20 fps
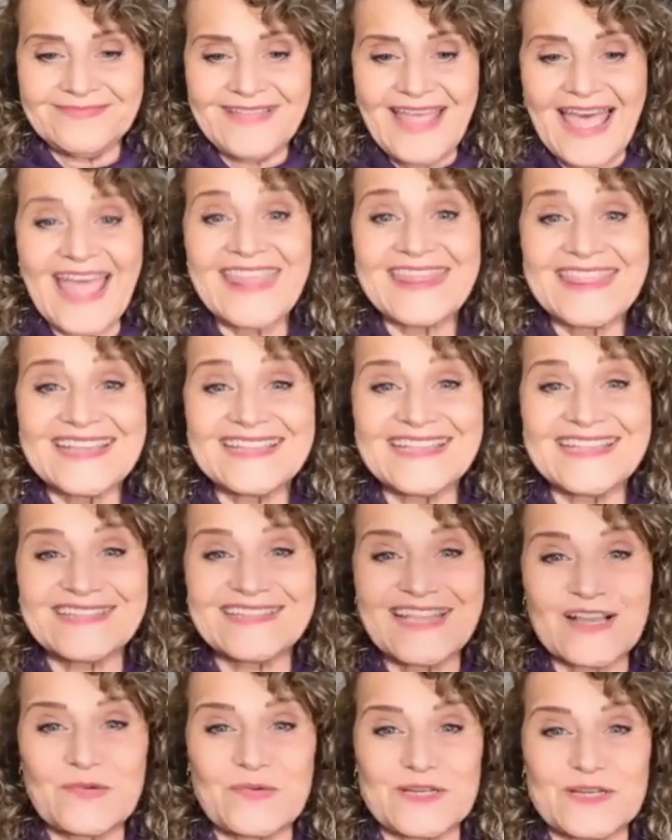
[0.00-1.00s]
I think that
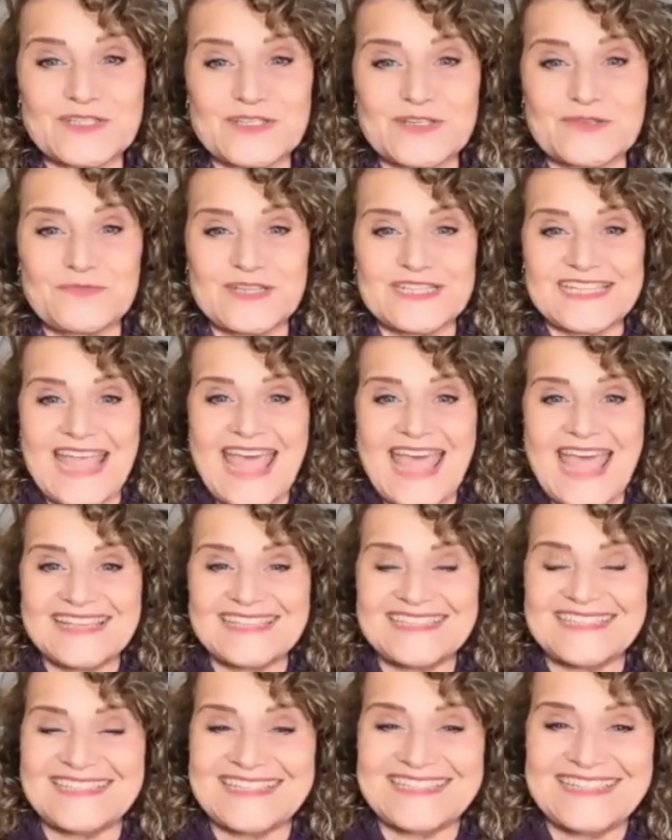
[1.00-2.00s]
that question was
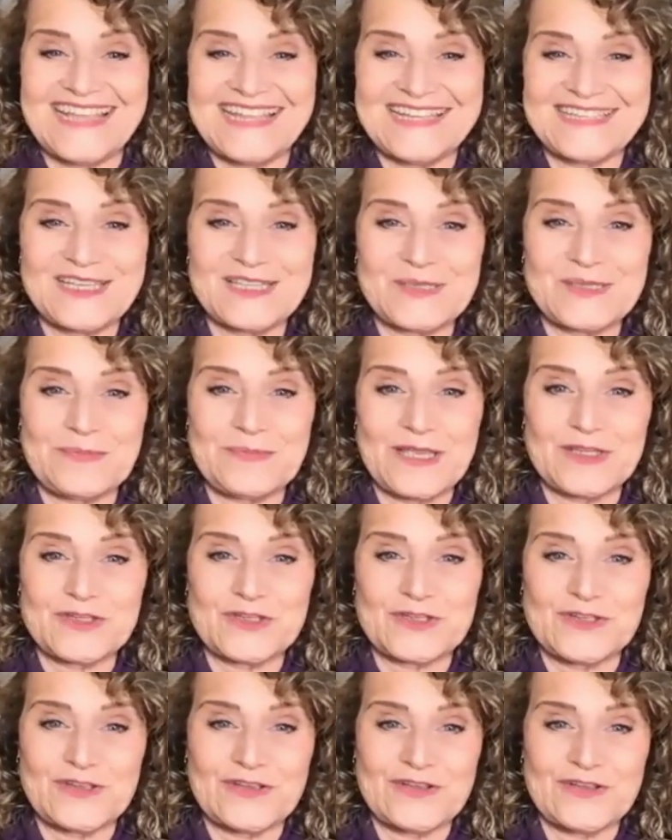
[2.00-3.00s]
asked in
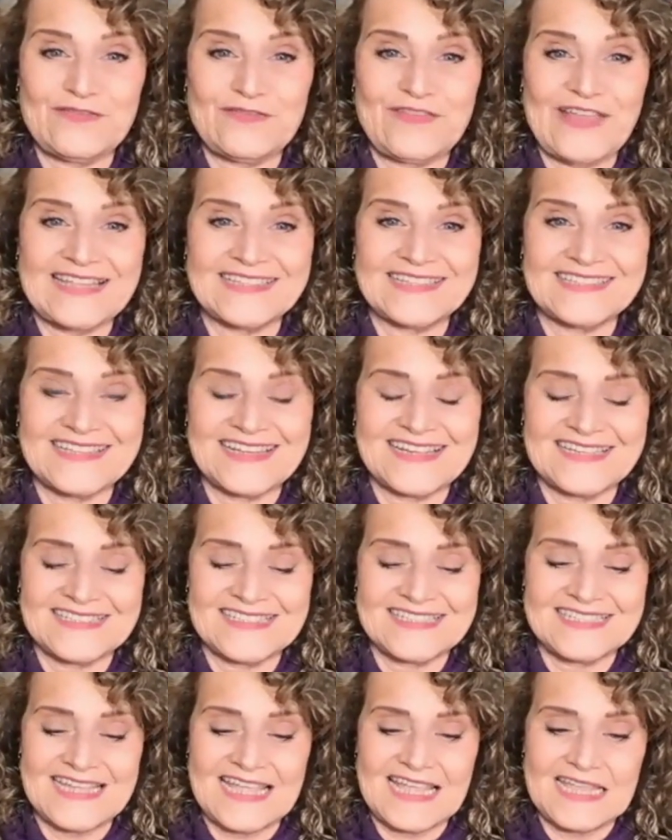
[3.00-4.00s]
anticipation of
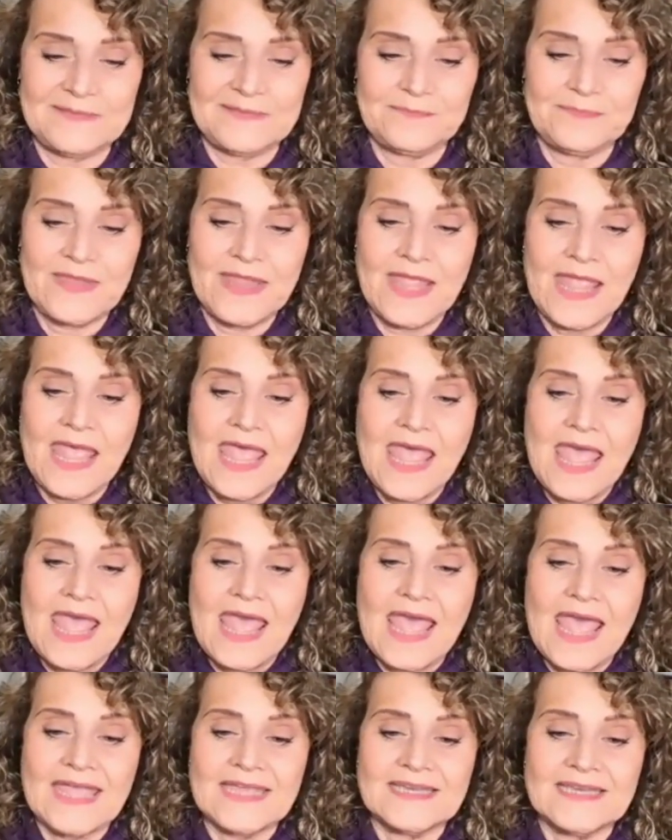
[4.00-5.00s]
Valentine's Day.
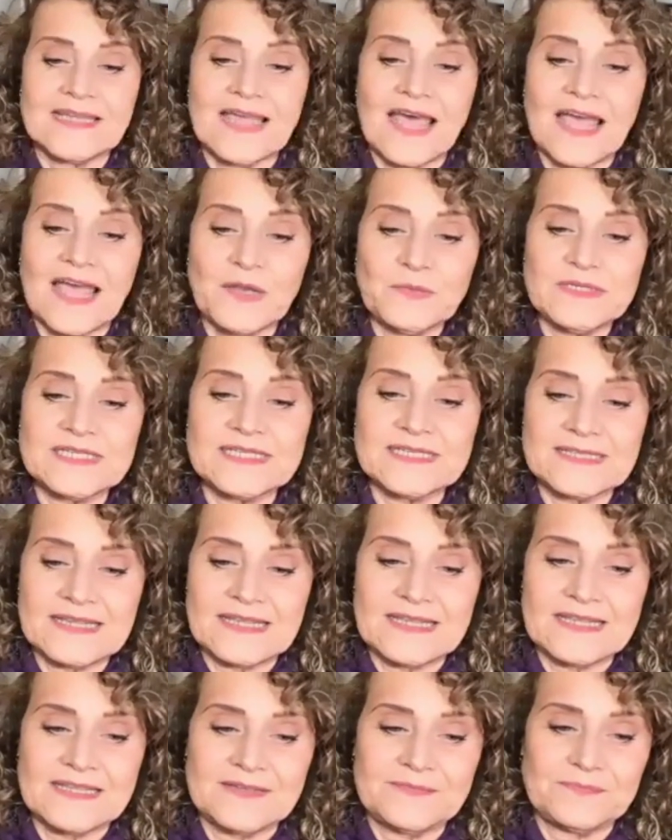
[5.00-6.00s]
And I would
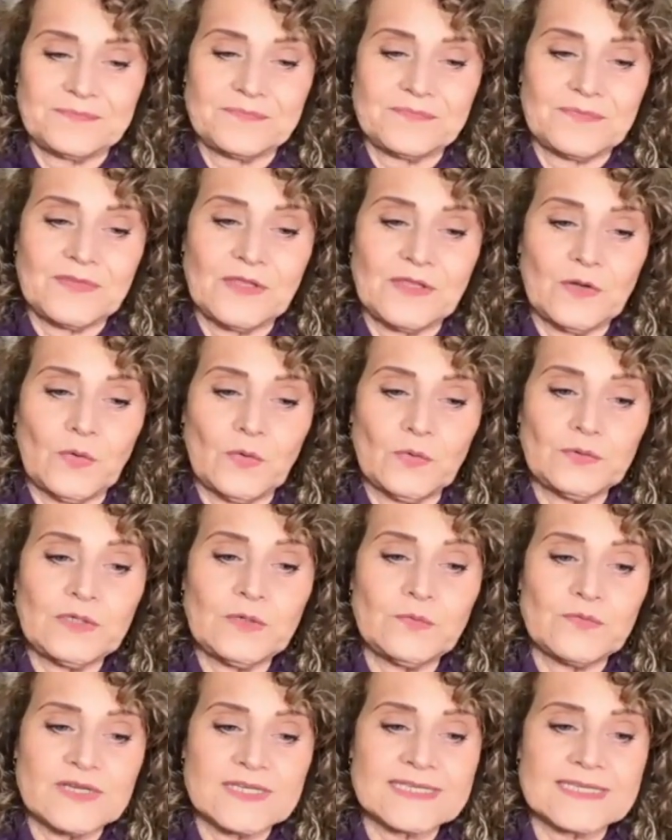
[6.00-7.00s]
say the only
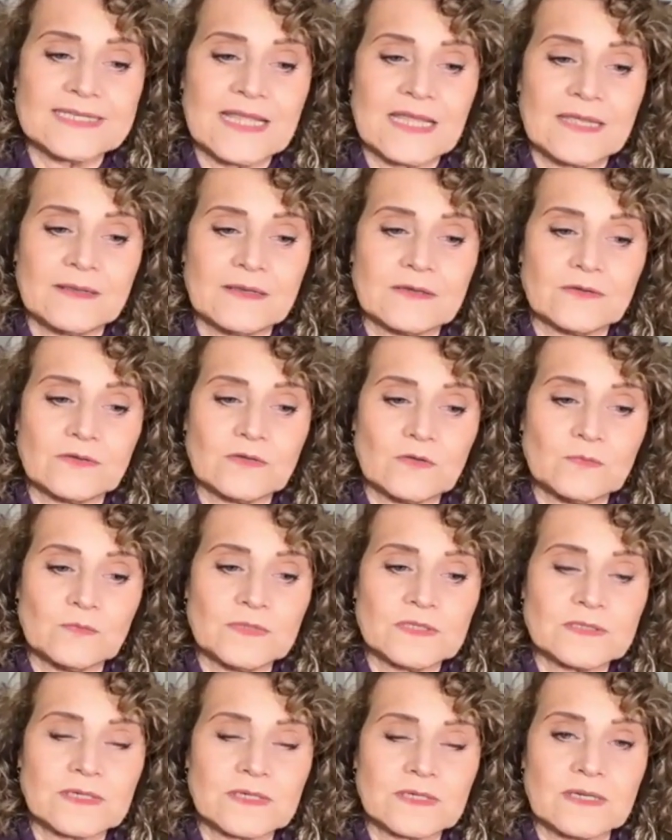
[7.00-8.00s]
reason that
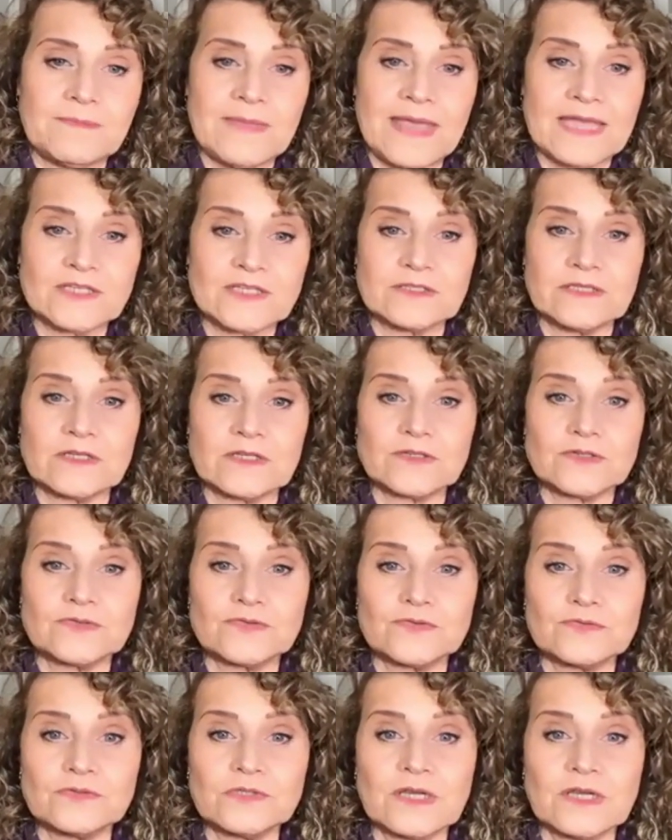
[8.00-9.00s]
humans can imagine that
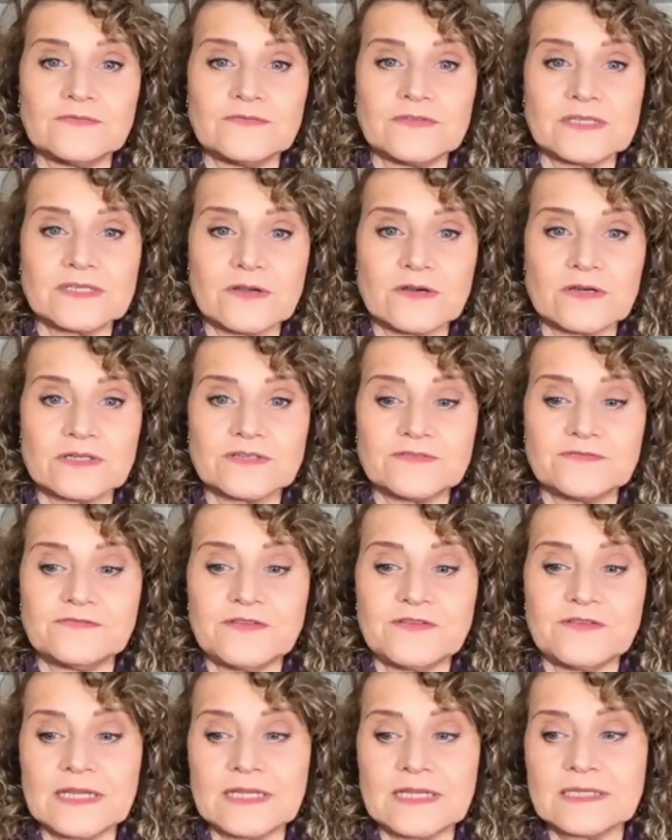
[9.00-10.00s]
true love is hard to
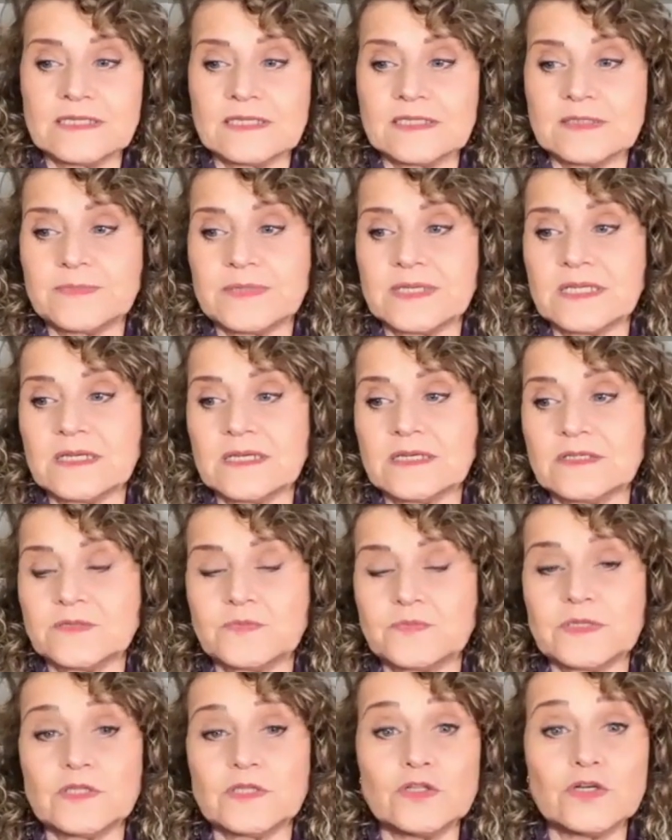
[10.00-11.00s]
find is because
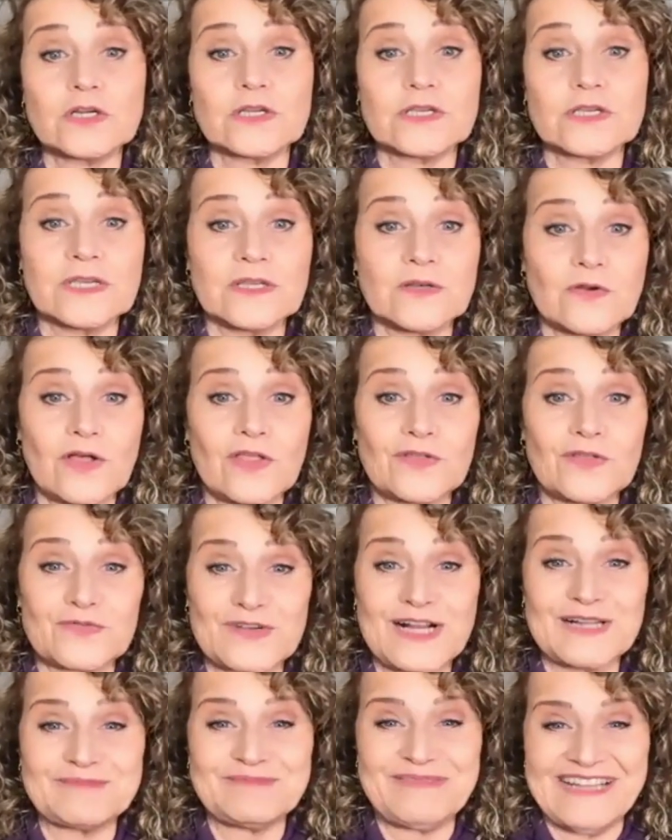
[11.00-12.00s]
we look in all the
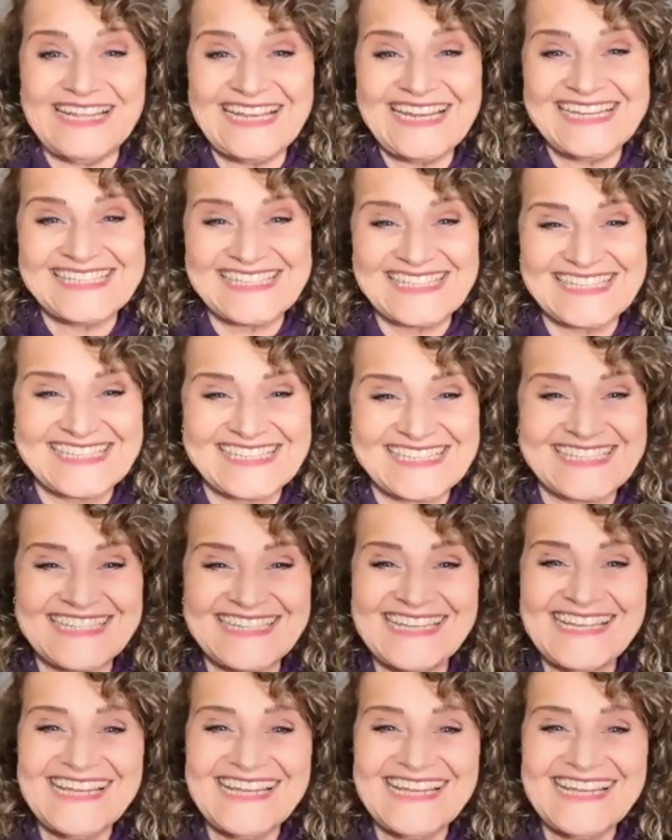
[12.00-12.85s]
wrong places.